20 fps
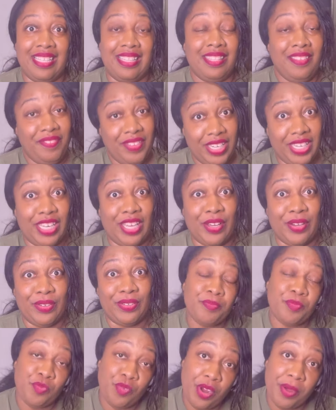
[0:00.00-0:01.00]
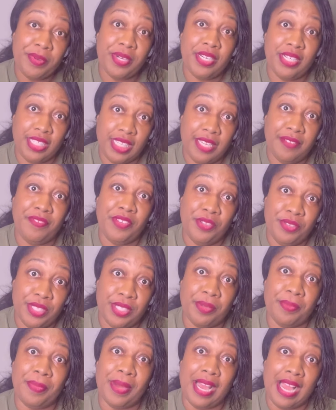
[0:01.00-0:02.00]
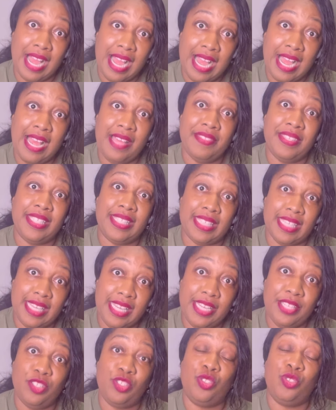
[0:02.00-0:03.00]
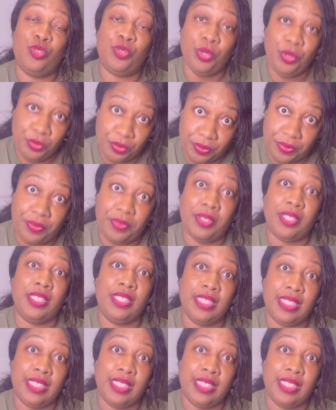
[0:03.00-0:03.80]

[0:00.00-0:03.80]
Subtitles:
the video where I'm gonna give you some behind the scenes truth.